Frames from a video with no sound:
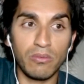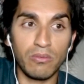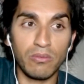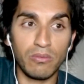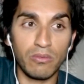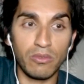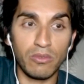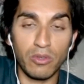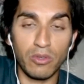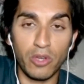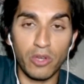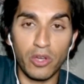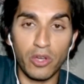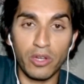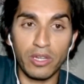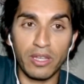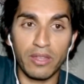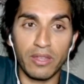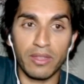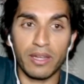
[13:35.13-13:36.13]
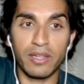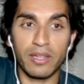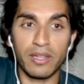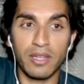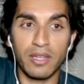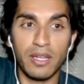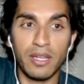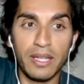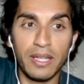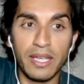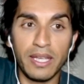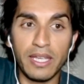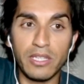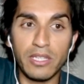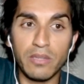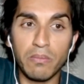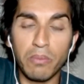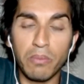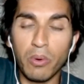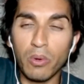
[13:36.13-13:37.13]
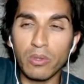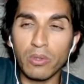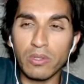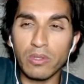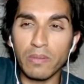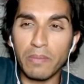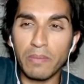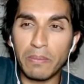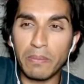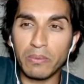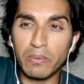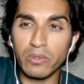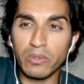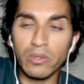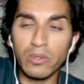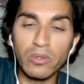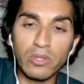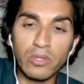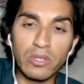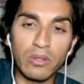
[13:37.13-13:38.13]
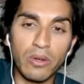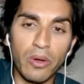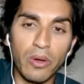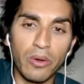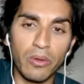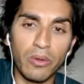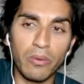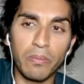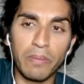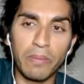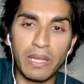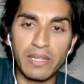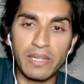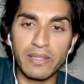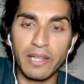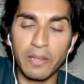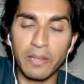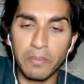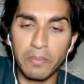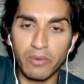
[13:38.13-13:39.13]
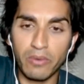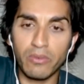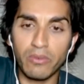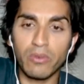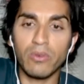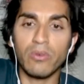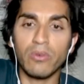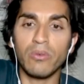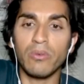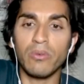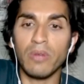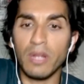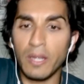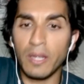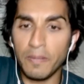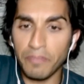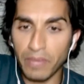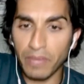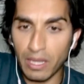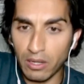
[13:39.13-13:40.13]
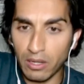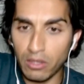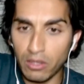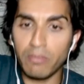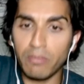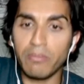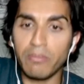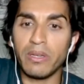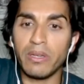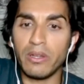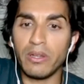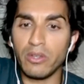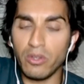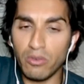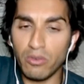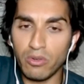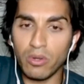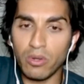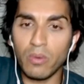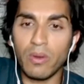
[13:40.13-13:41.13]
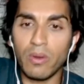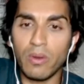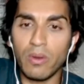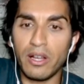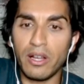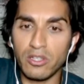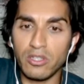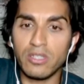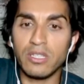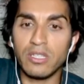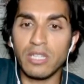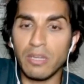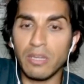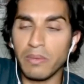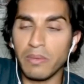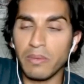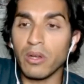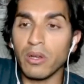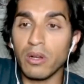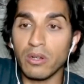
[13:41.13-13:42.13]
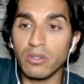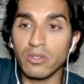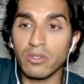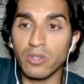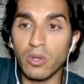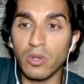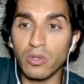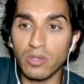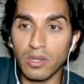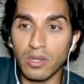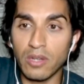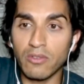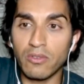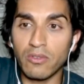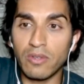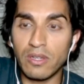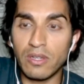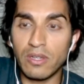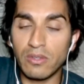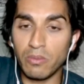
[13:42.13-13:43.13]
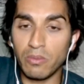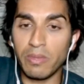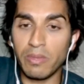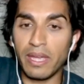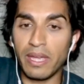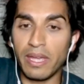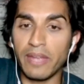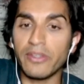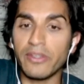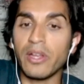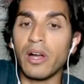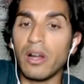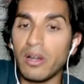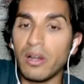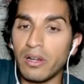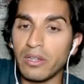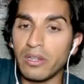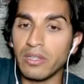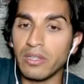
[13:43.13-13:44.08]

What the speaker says: you earlier, that it's important people do still go to a place like Peru, Colombia, Uruguay, Argentina, because those countries will be hit hard,